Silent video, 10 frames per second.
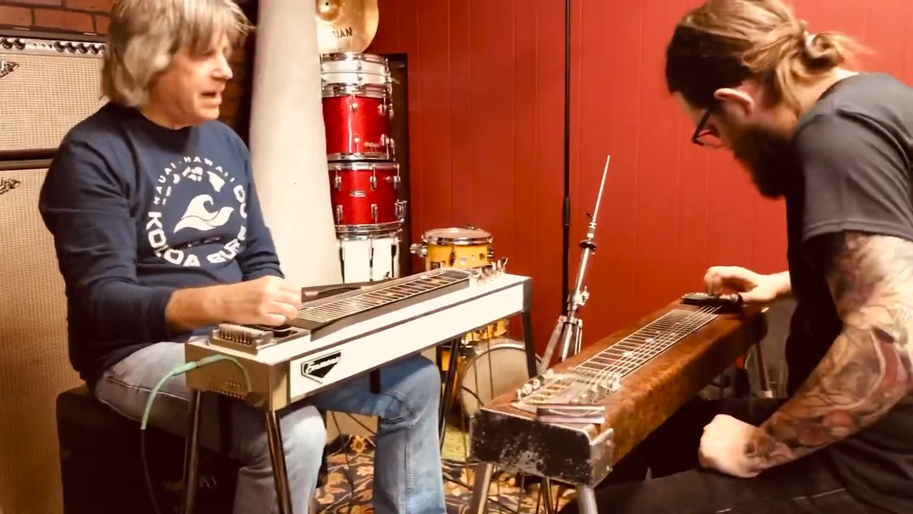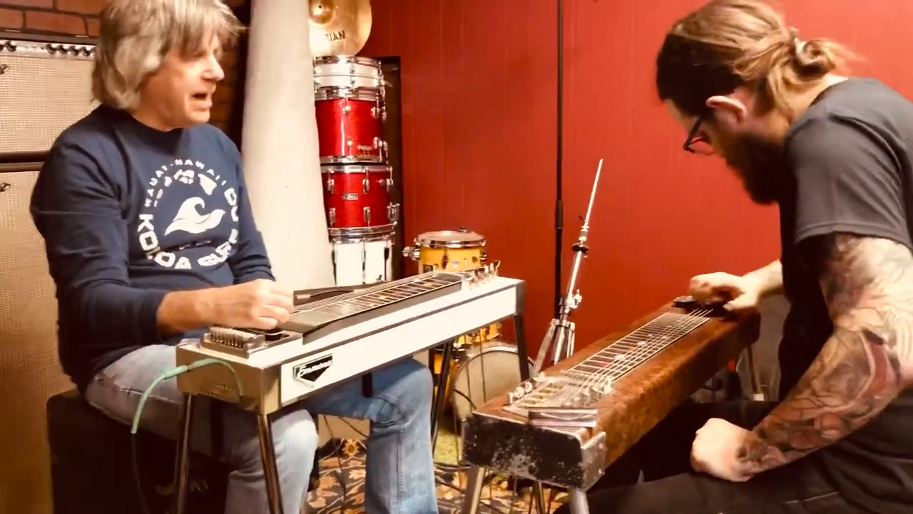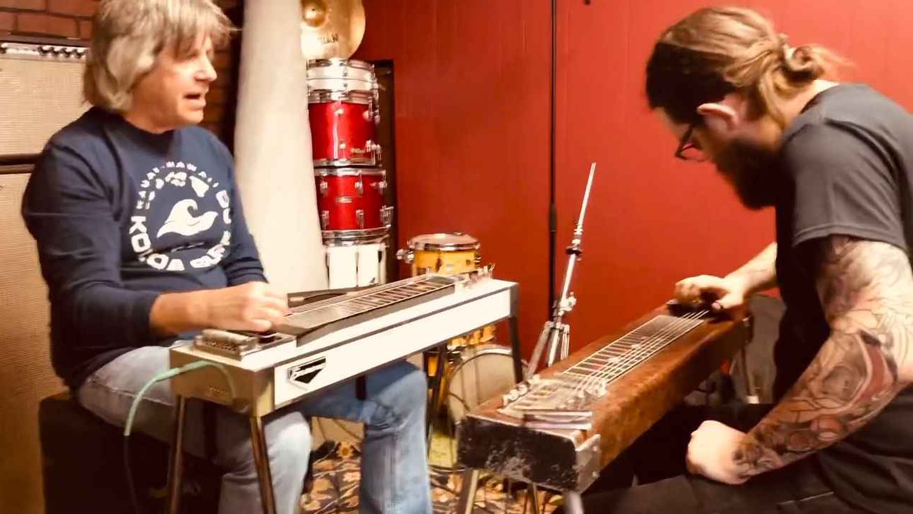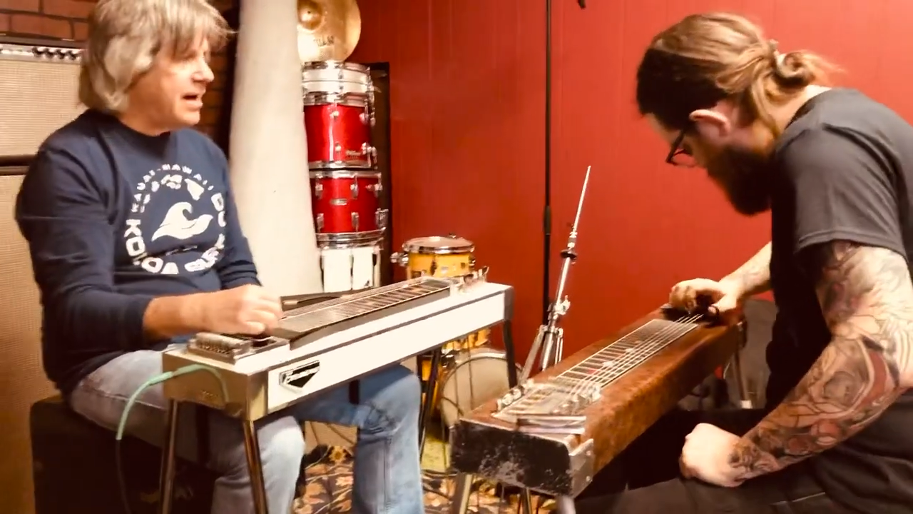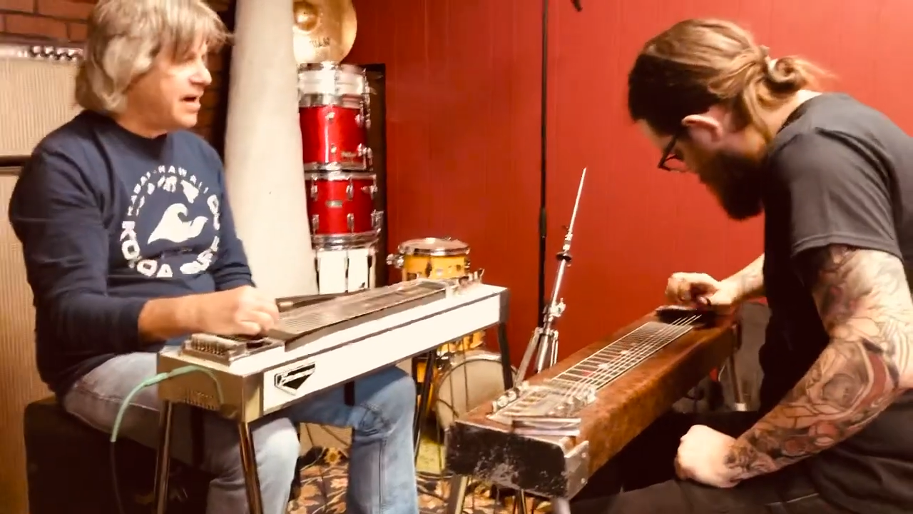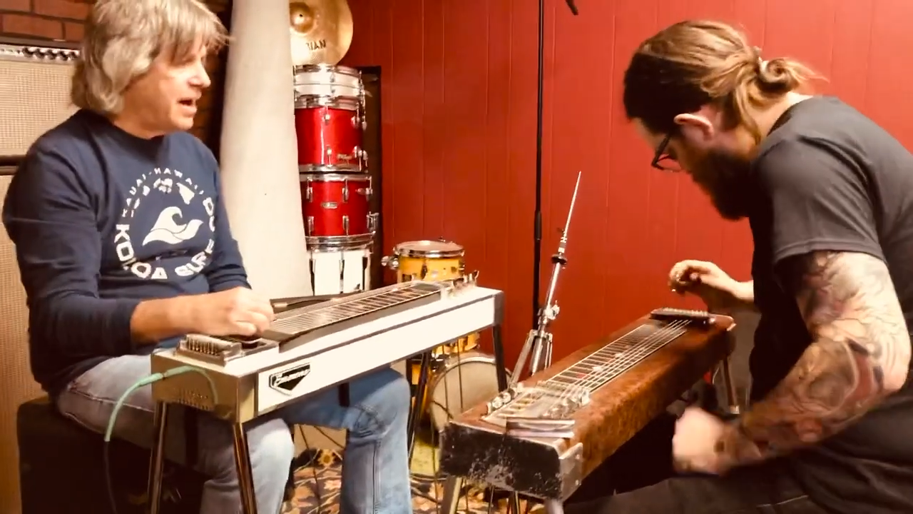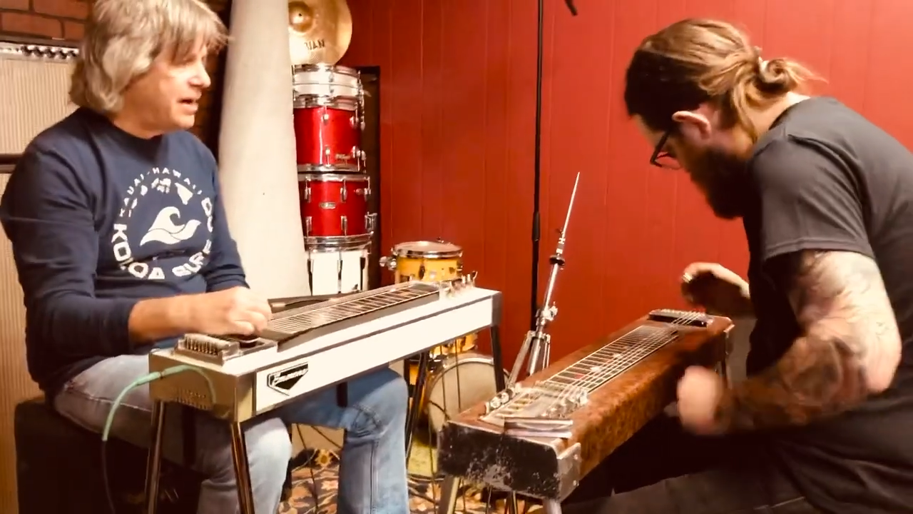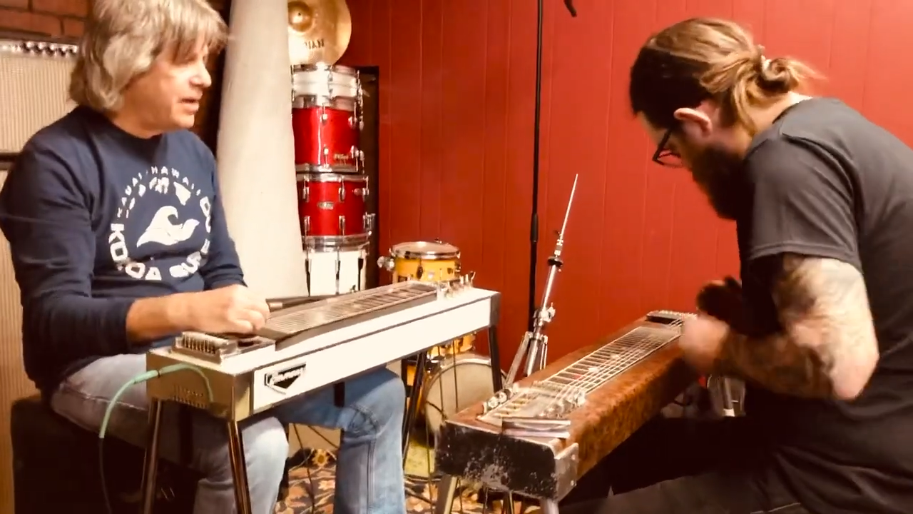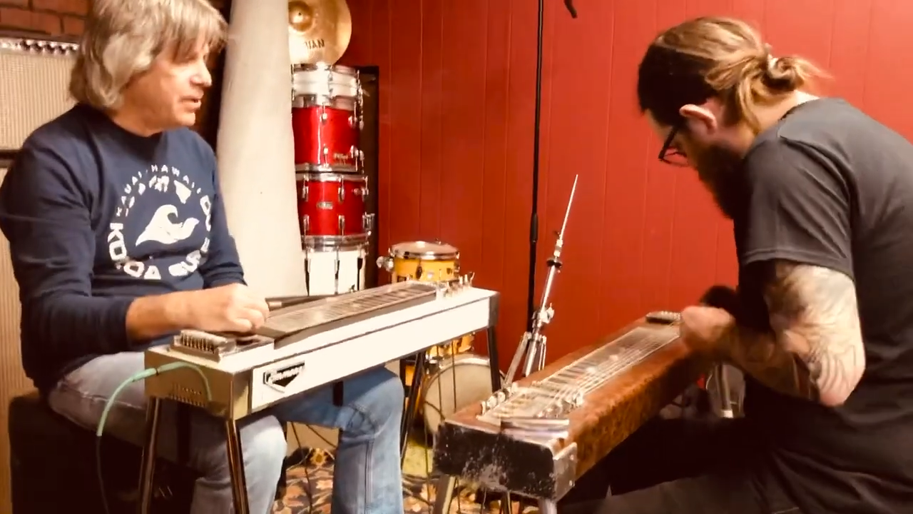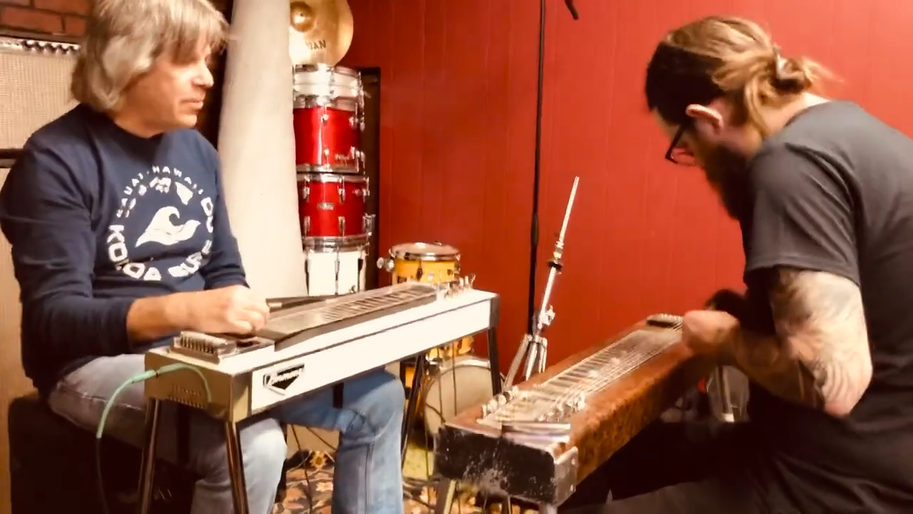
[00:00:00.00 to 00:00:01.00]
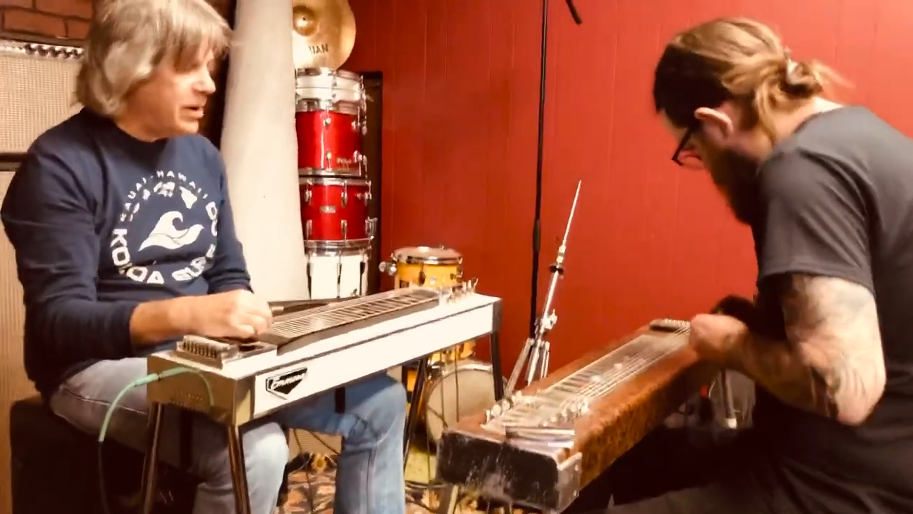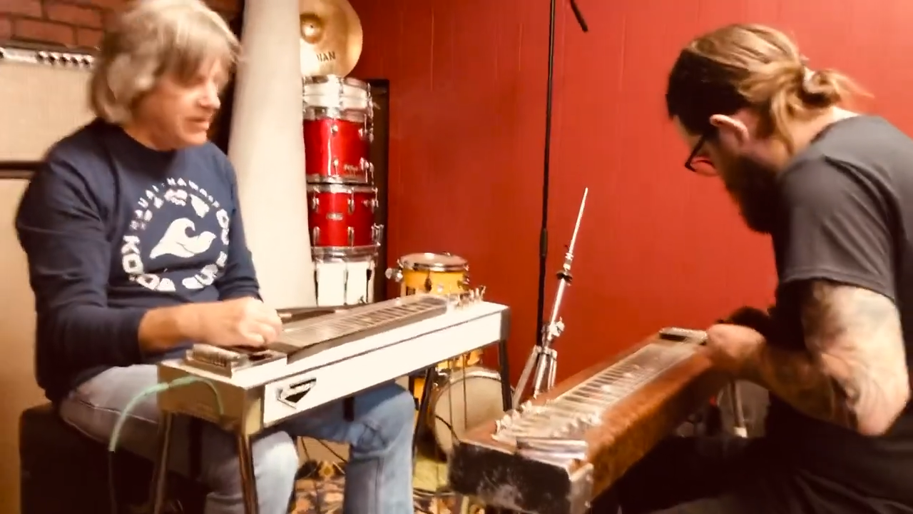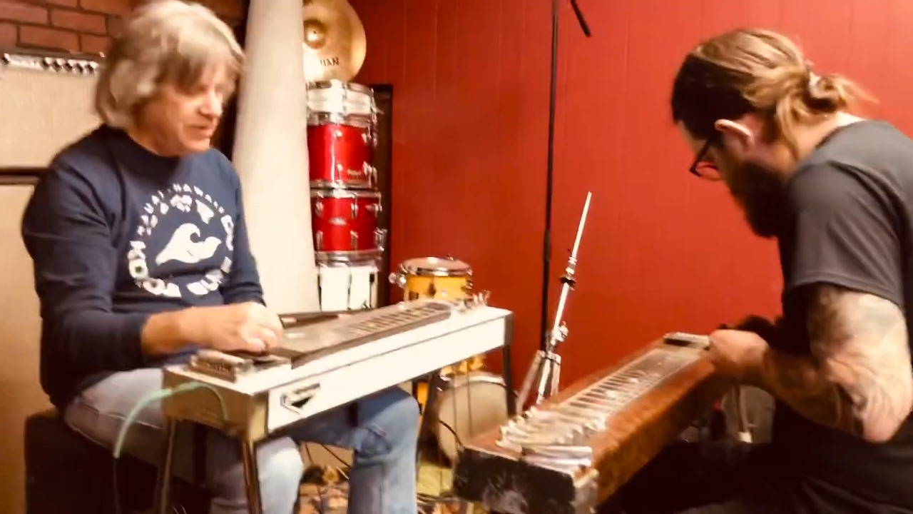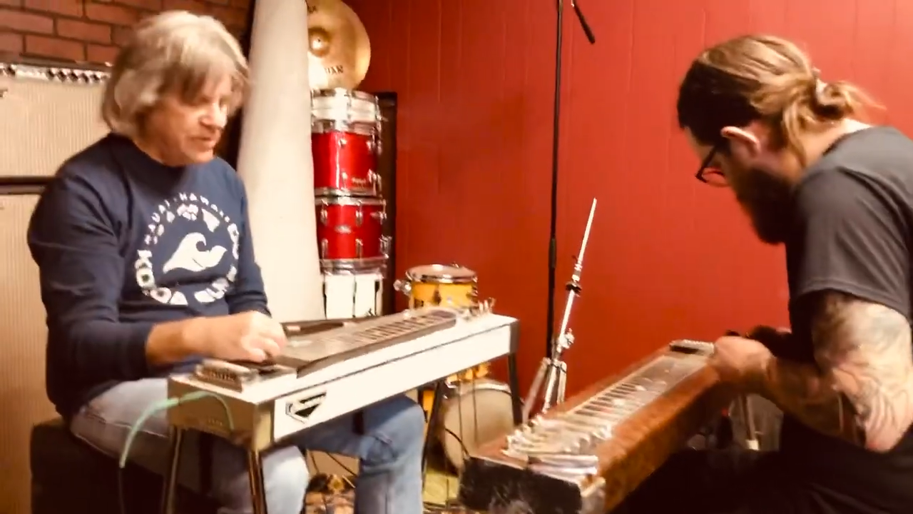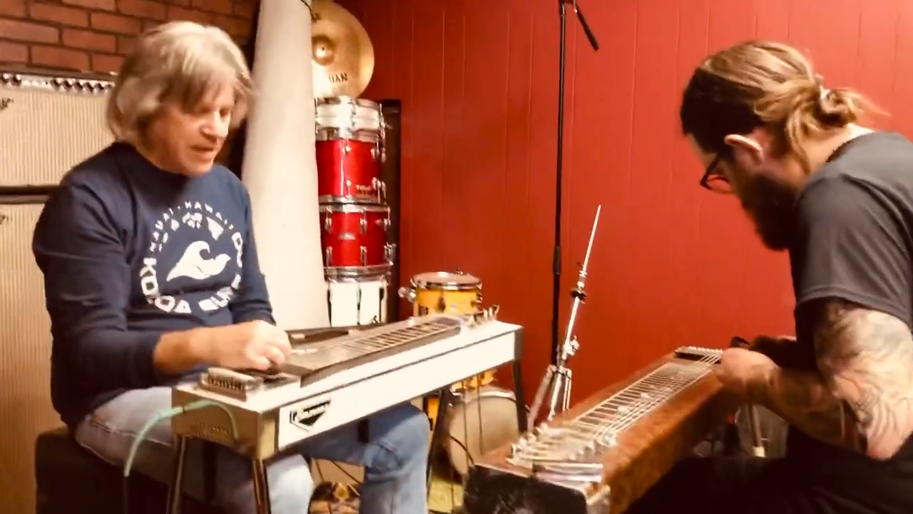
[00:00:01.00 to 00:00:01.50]
Yeah, that's what I know you want
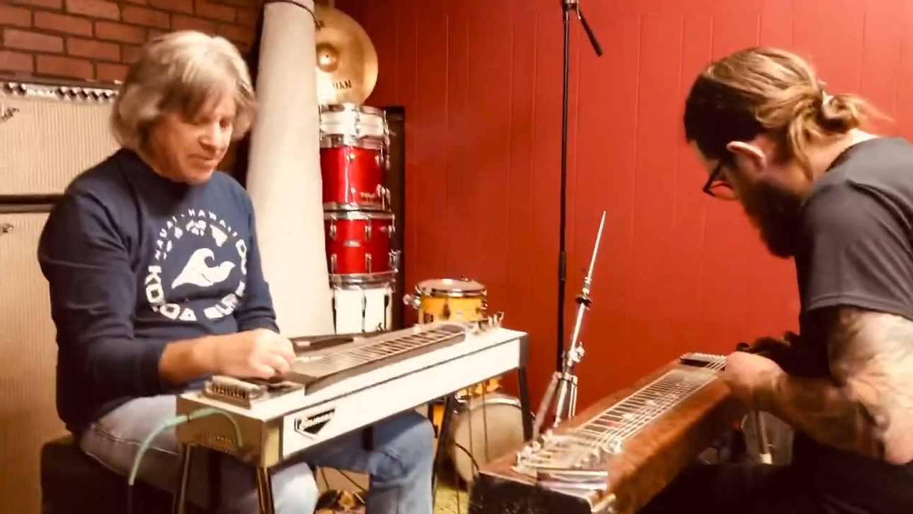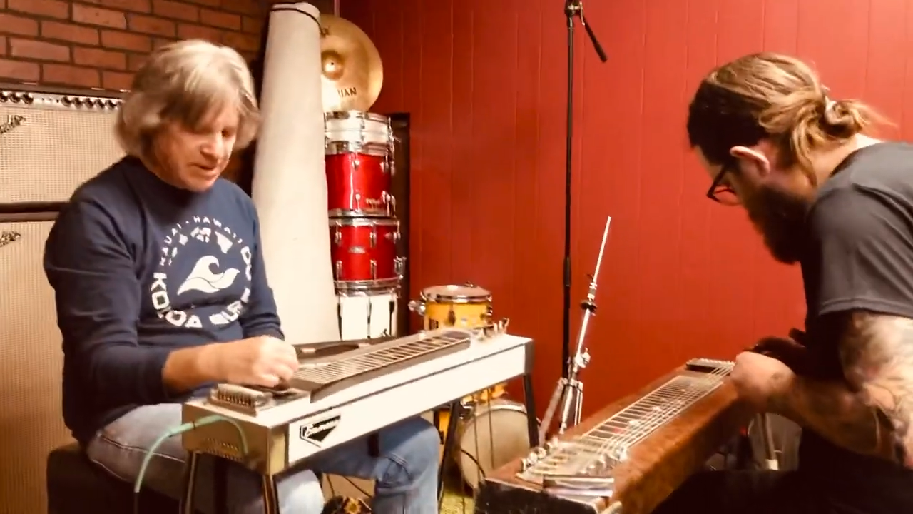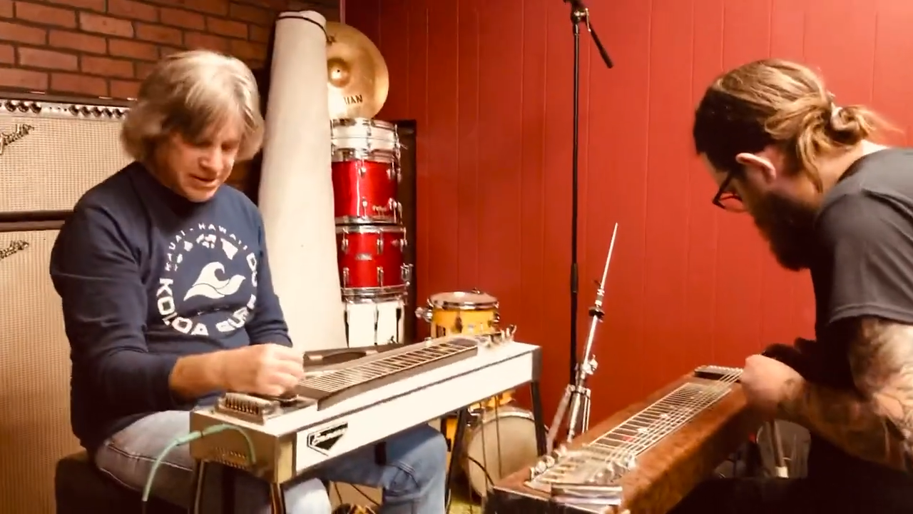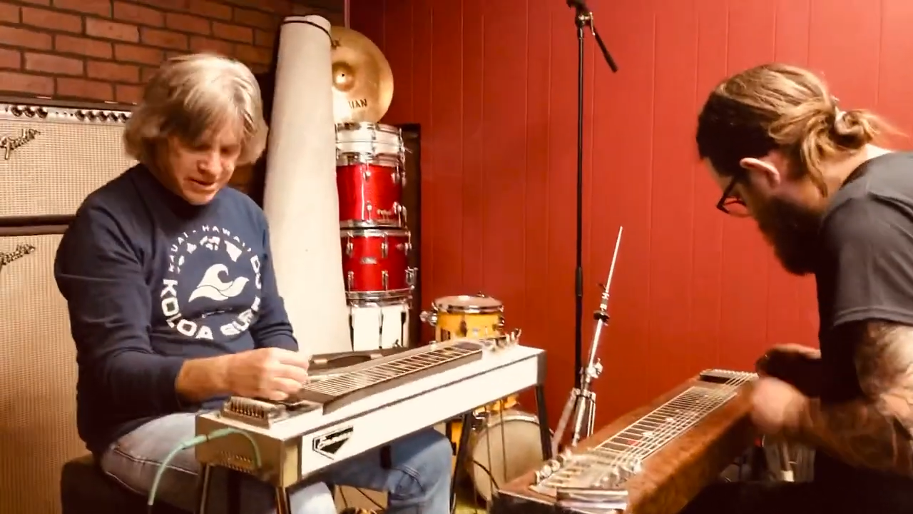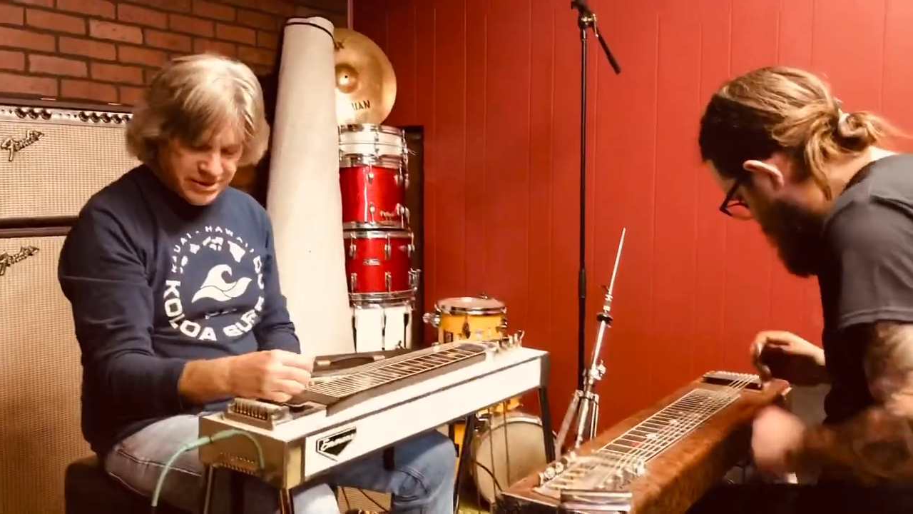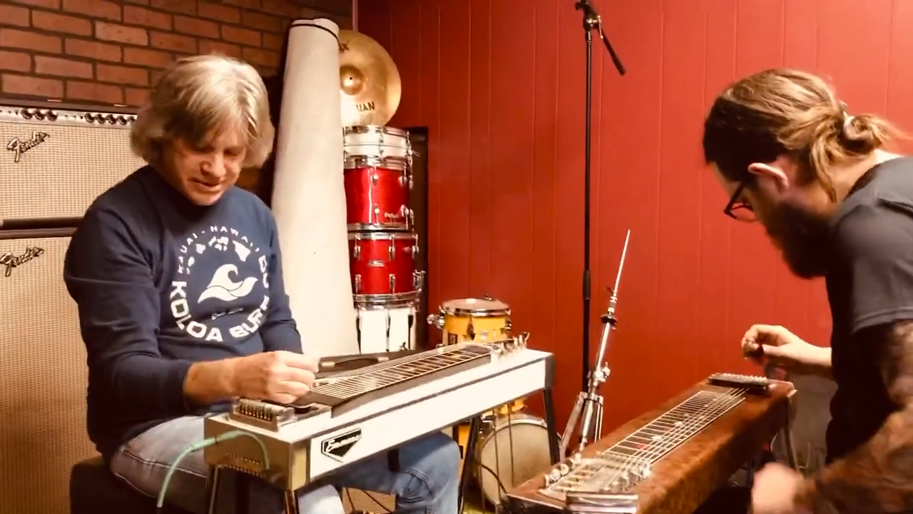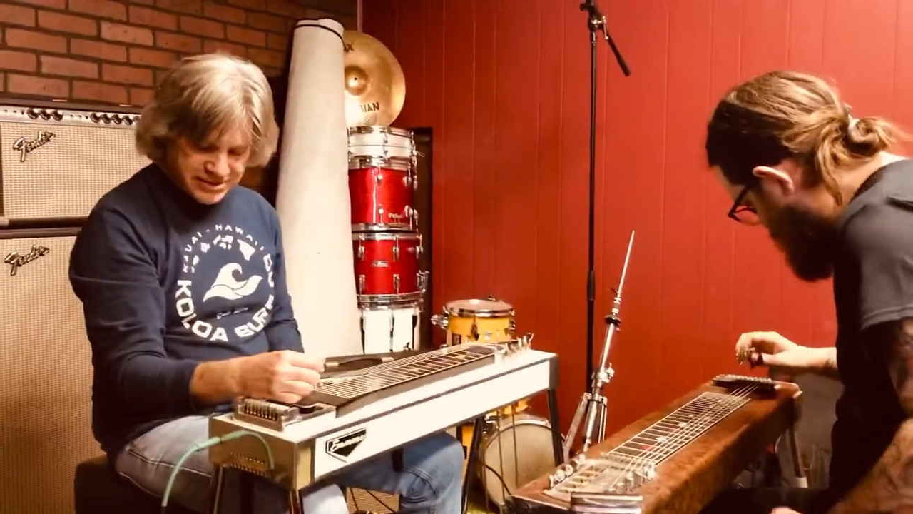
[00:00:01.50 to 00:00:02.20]
to do that, so but much.